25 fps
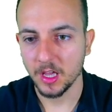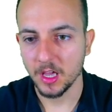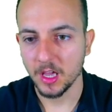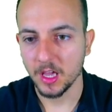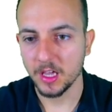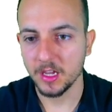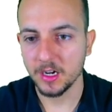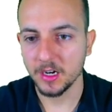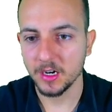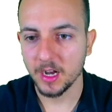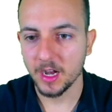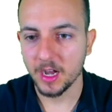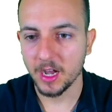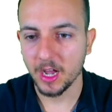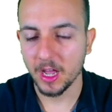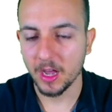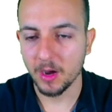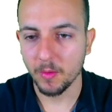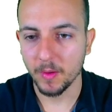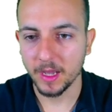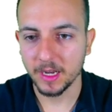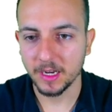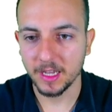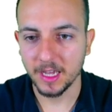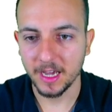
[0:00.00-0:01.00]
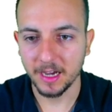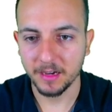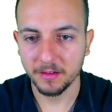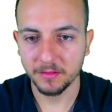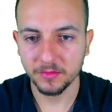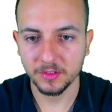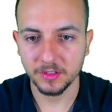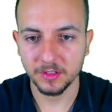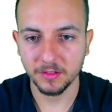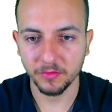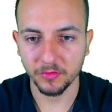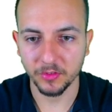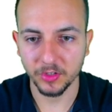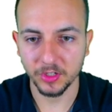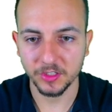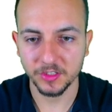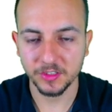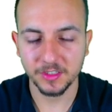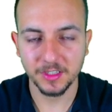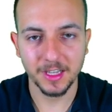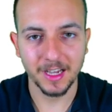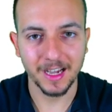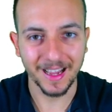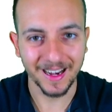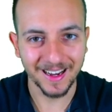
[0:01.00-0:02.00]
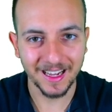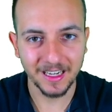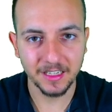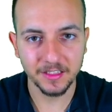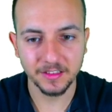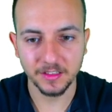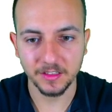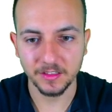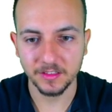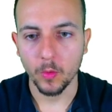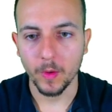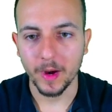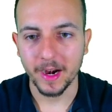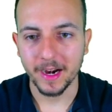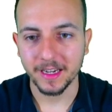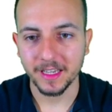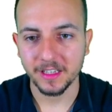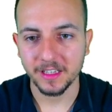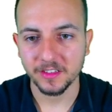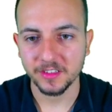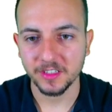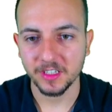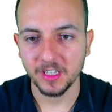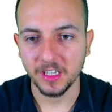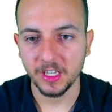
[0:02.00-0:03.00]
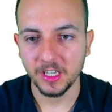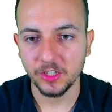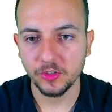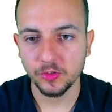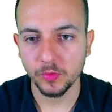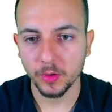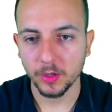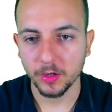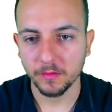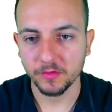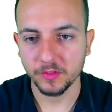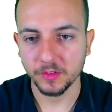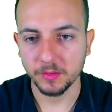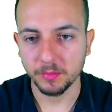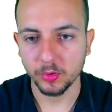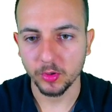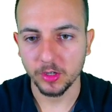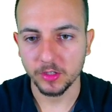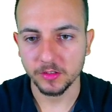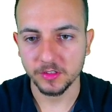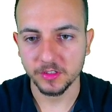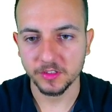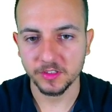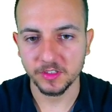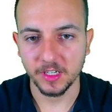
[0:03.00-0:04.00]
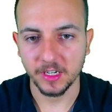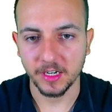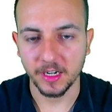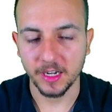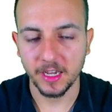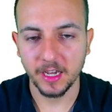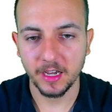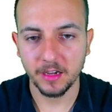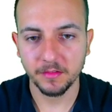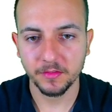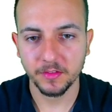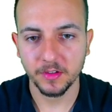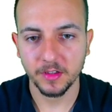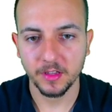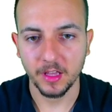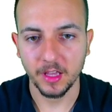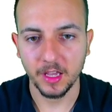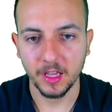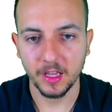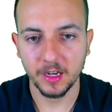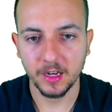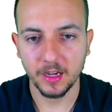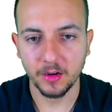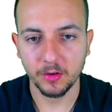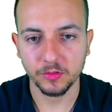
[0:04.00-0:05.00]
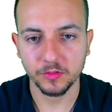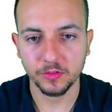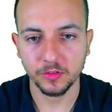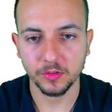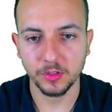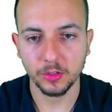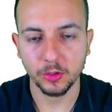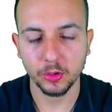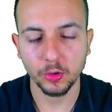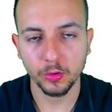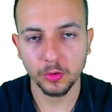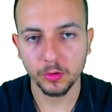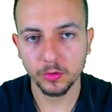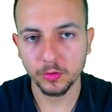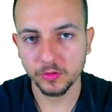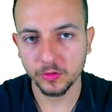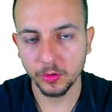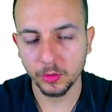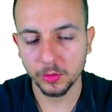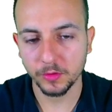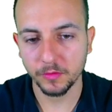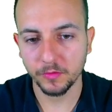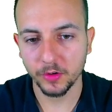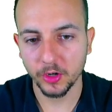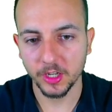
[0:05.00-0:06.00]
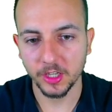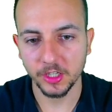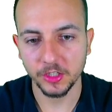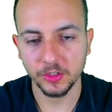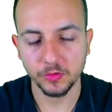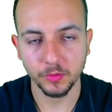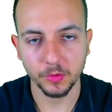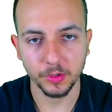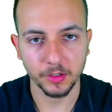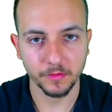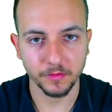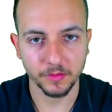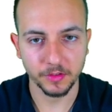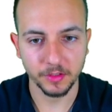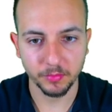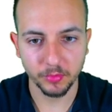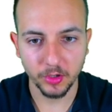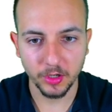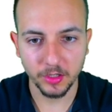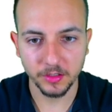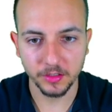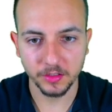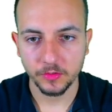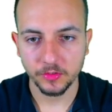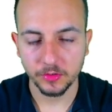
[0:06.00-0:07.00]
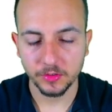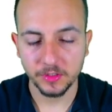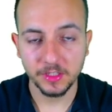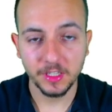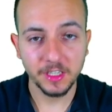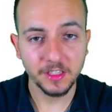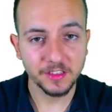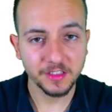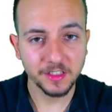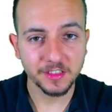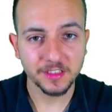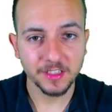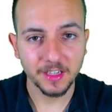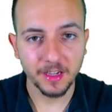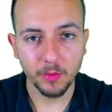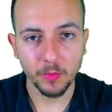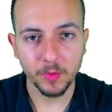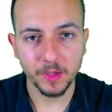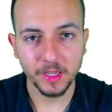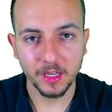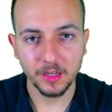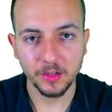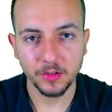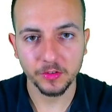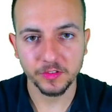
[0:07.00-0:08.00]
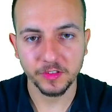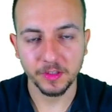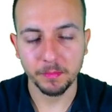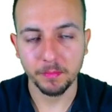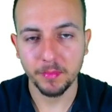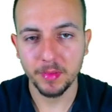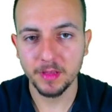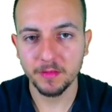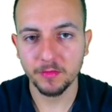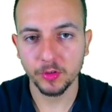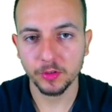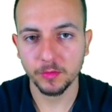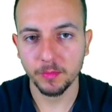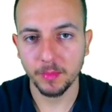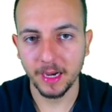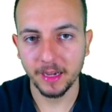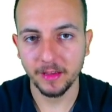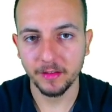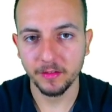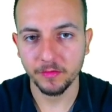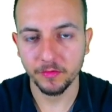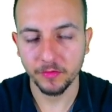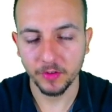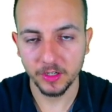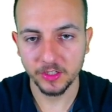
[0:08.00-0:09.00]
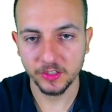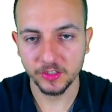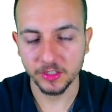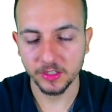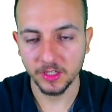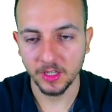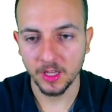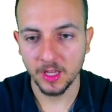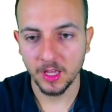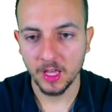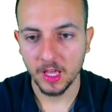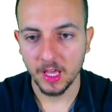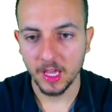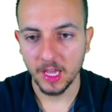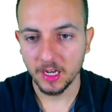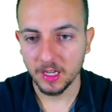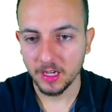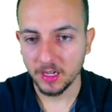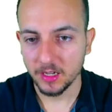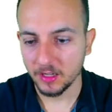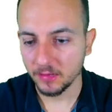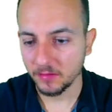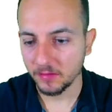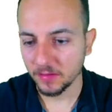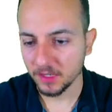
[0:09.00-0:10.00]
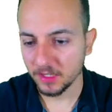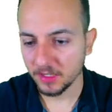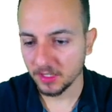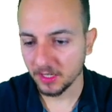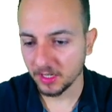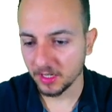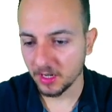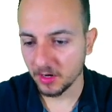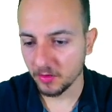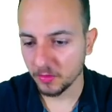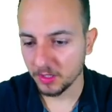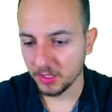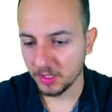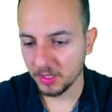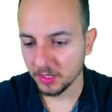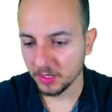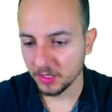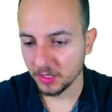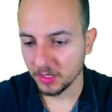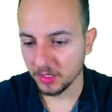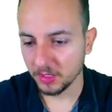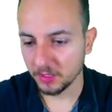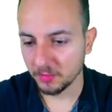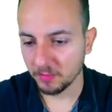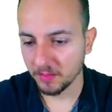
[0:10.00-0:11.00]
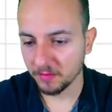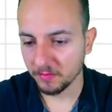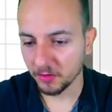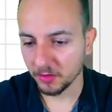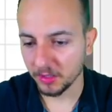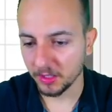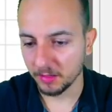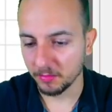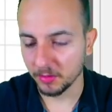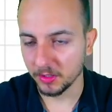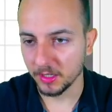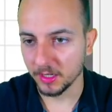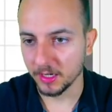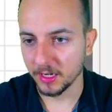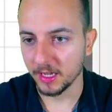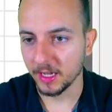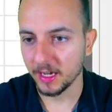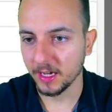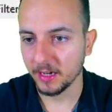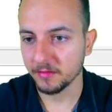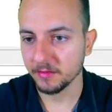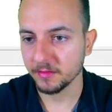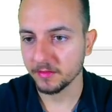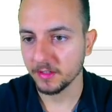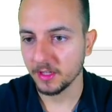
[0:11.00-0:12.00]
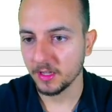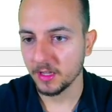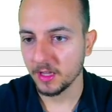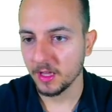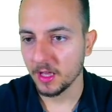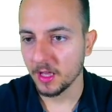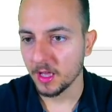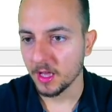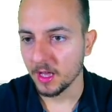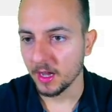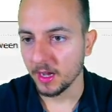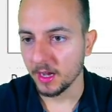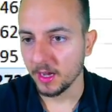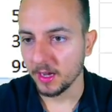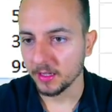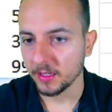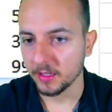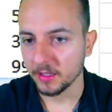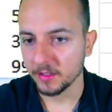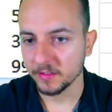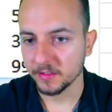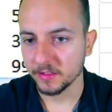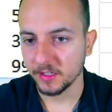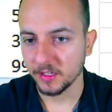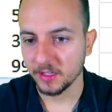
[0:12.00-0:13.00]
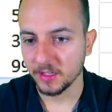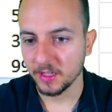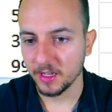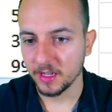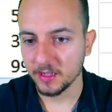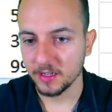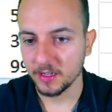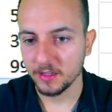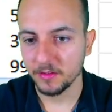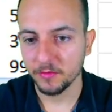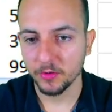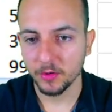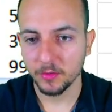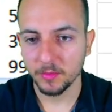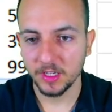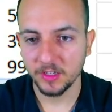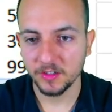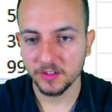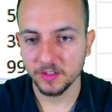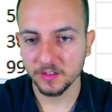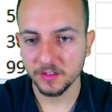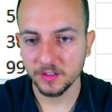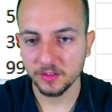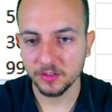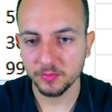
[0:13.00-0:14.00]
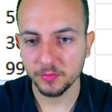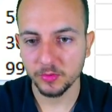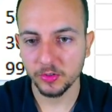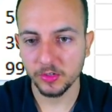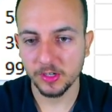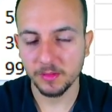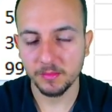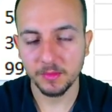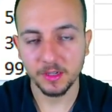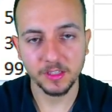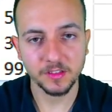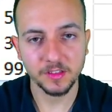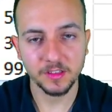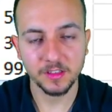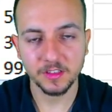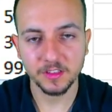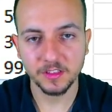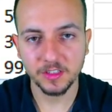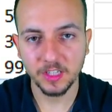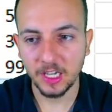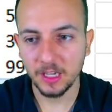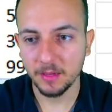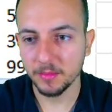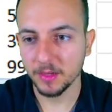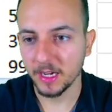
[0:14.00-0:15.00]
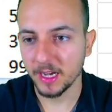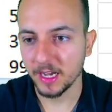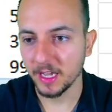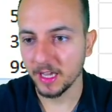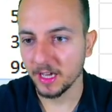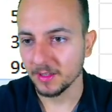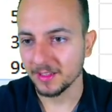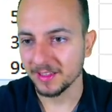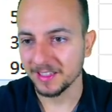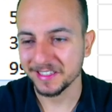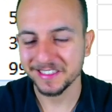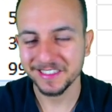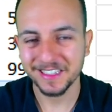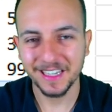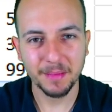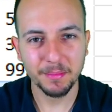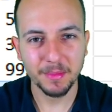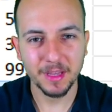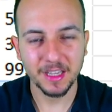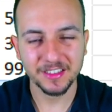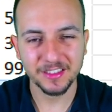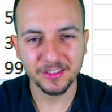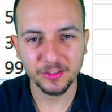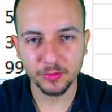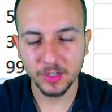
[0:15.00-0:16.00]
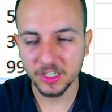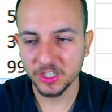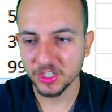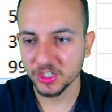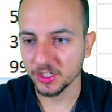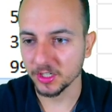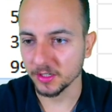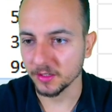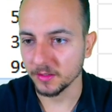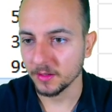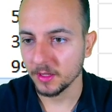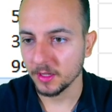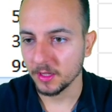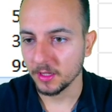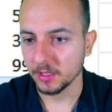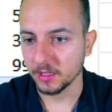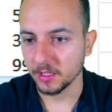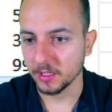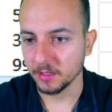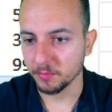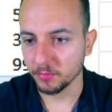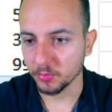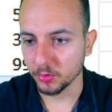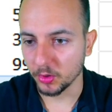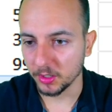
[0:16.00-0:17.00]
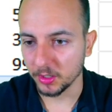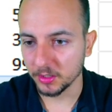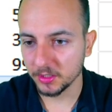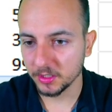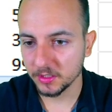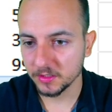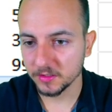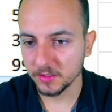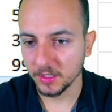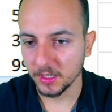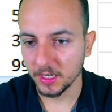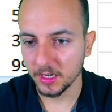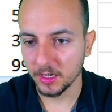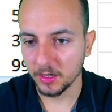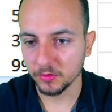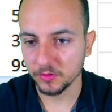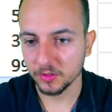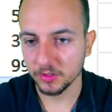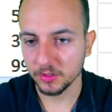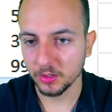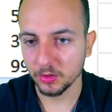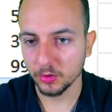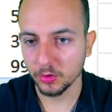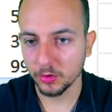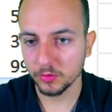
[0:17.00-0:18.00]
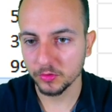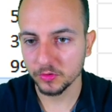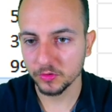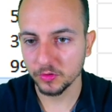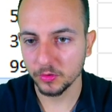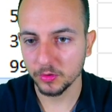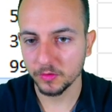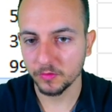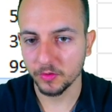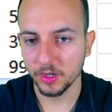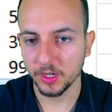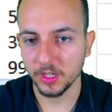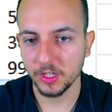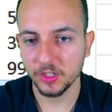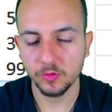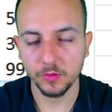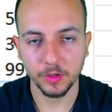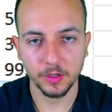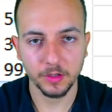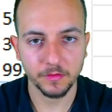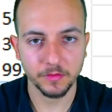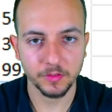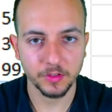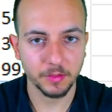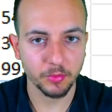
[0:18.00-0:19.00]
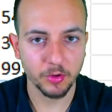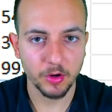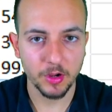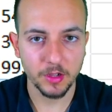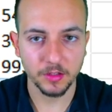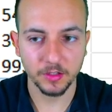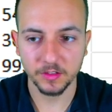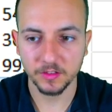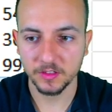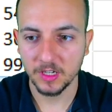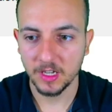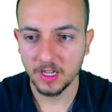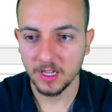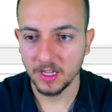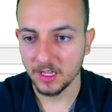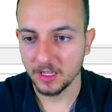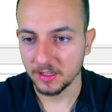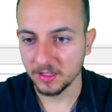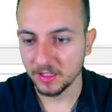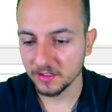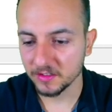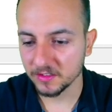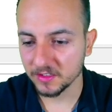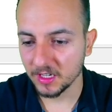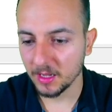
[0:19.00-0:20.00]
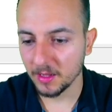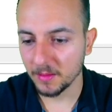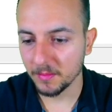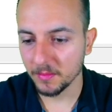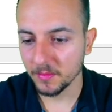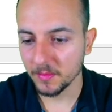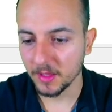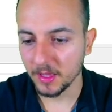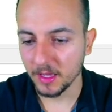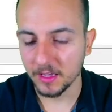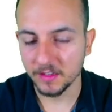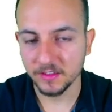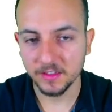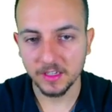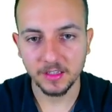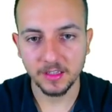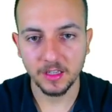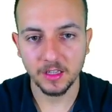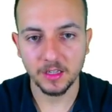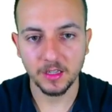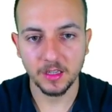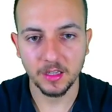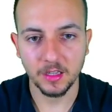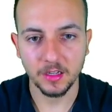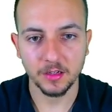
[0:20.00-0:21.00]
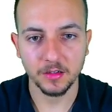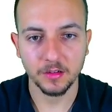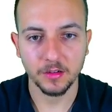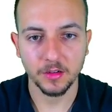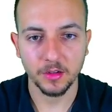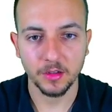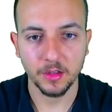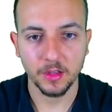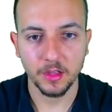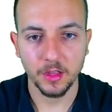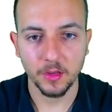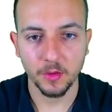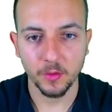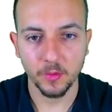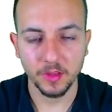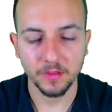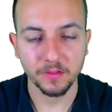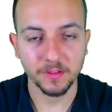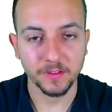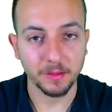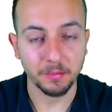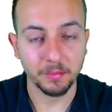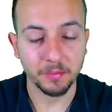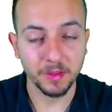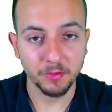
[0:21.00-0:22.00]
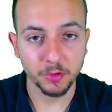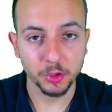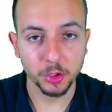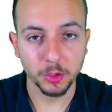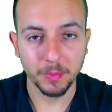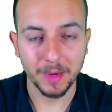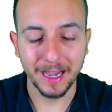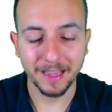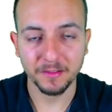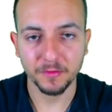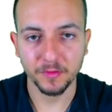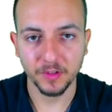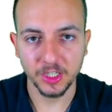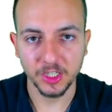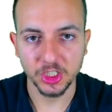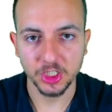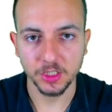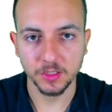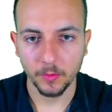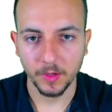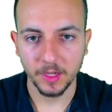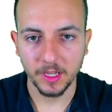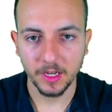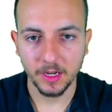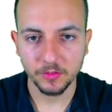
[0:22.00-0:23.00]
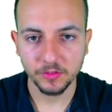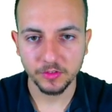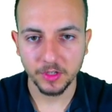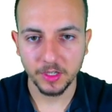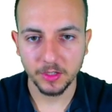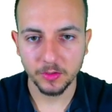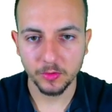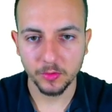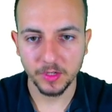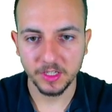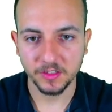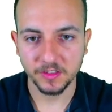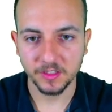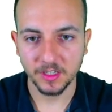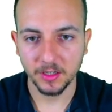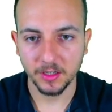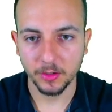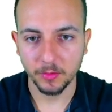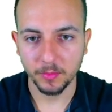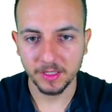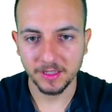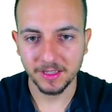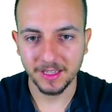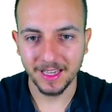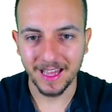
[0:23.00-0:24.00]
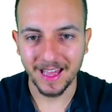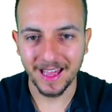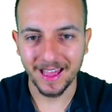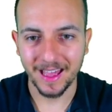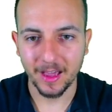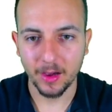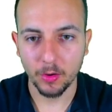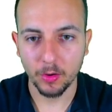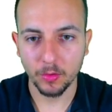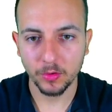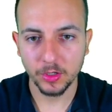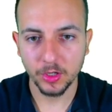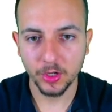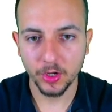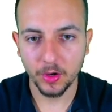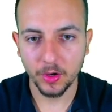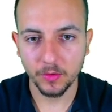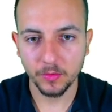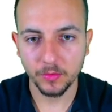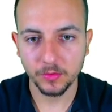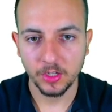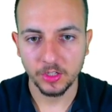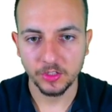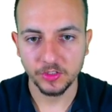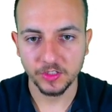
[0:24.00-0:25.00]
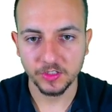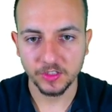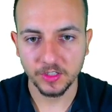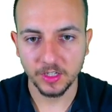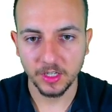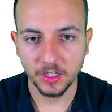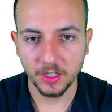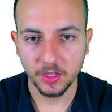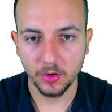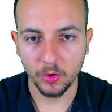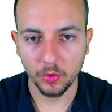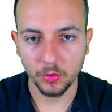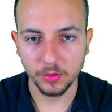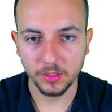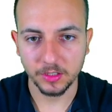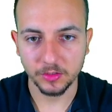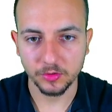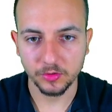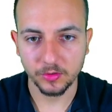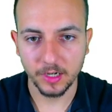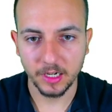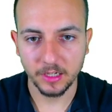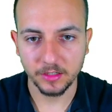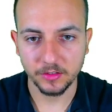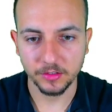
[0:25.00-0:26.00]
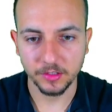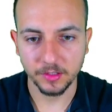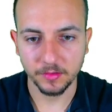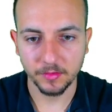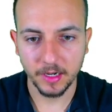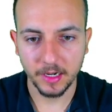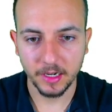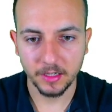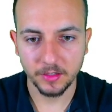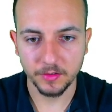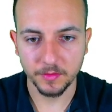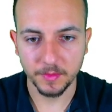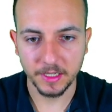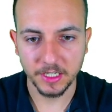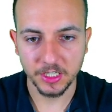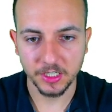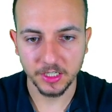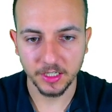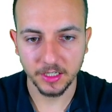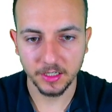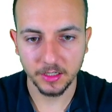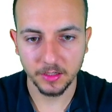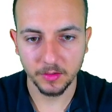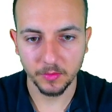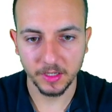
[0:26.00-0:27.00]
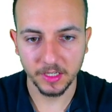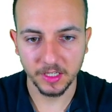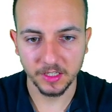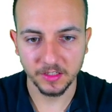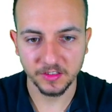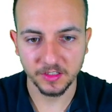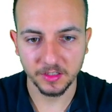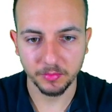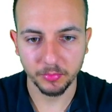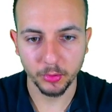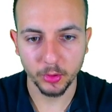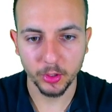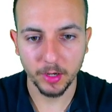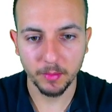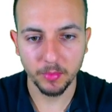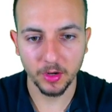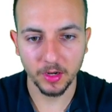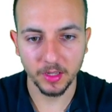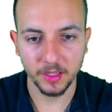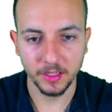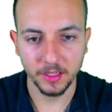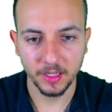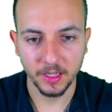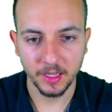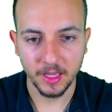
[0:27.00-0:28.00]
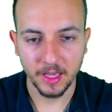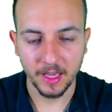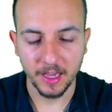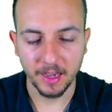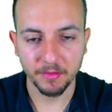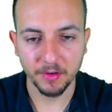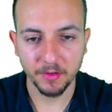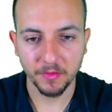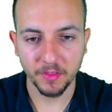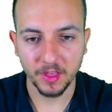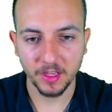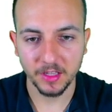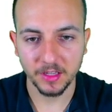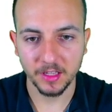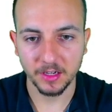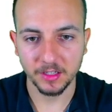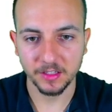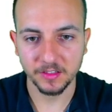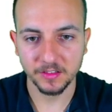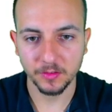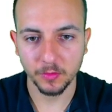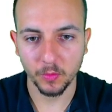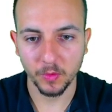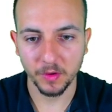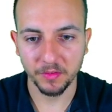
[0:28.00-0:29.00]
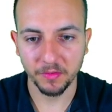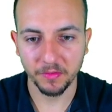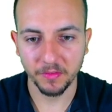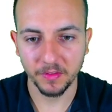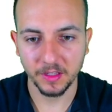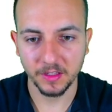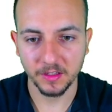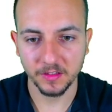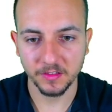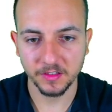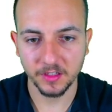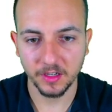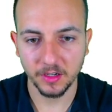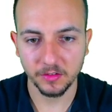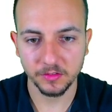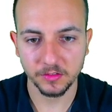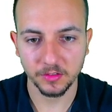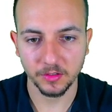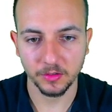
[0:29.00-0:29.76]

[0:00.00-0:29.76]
Here I already have the first analysis where I can see each one of the products that I have and also the total sold for each one of the products. So this is how we can use the pivot by function. And uh, if I take a look here in the pivot table that I have, I can see that the information is pretty much the same. I have the same structure, the products, and also the total sold for each one of the products, the same as I did here with the pivot by function. You can also increase a little bit the outcome. Just click, hold, and drag to the right. Make sure we can see properly everything that is within the cells.